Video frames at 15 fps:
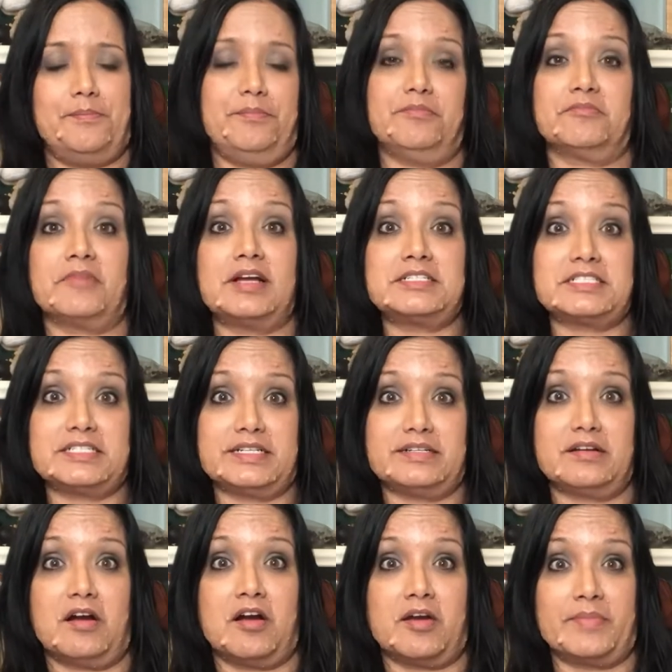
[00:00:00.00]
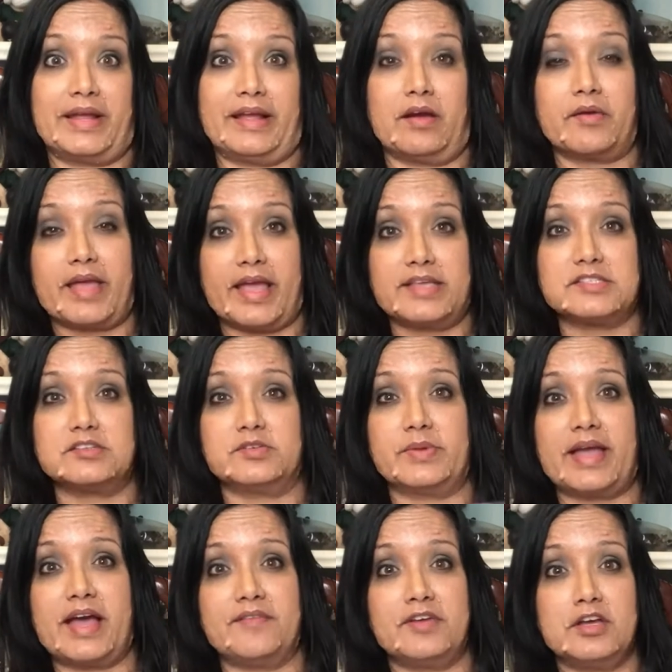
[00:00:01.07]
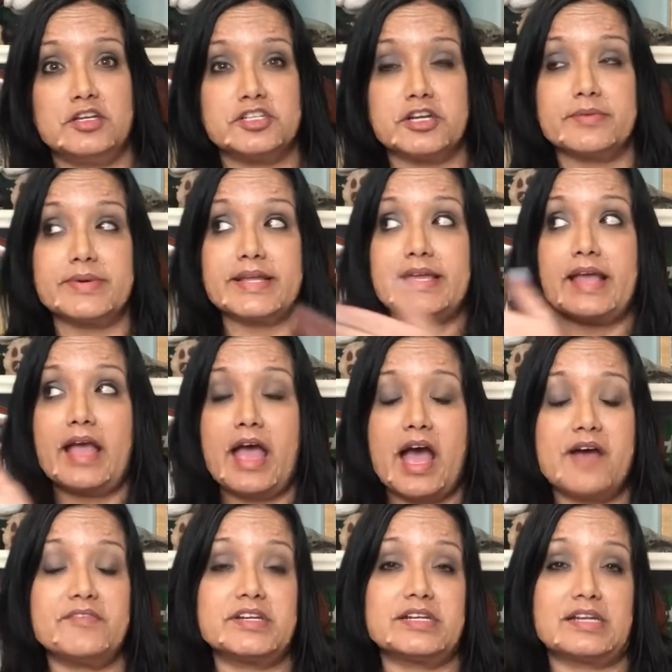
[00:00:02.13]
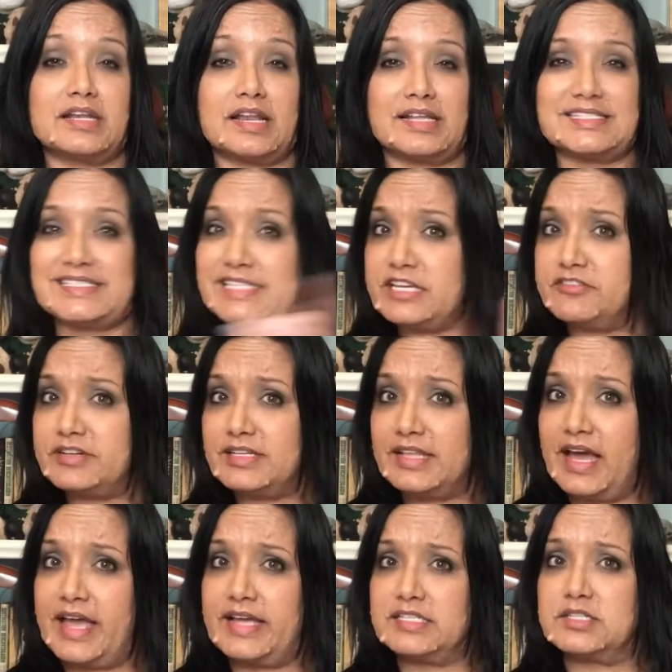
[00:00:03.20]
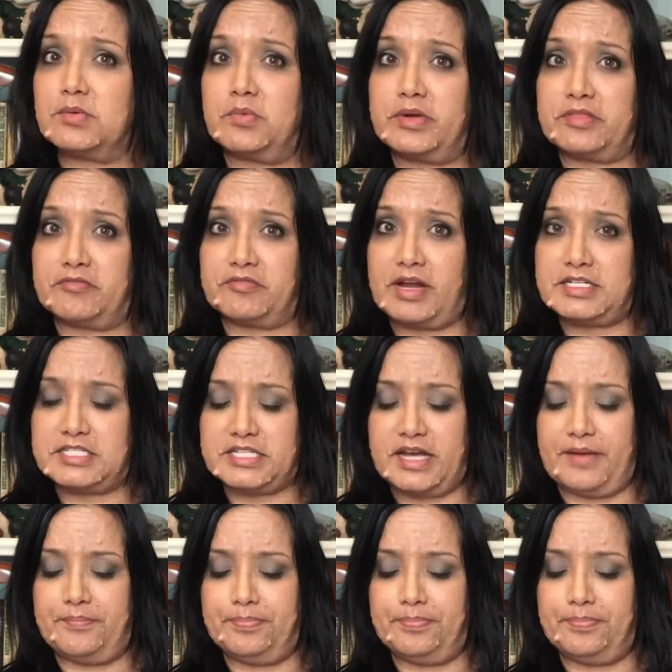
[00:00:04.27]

Russian army. Okay, so we have Germany having a secret alliance with Russia.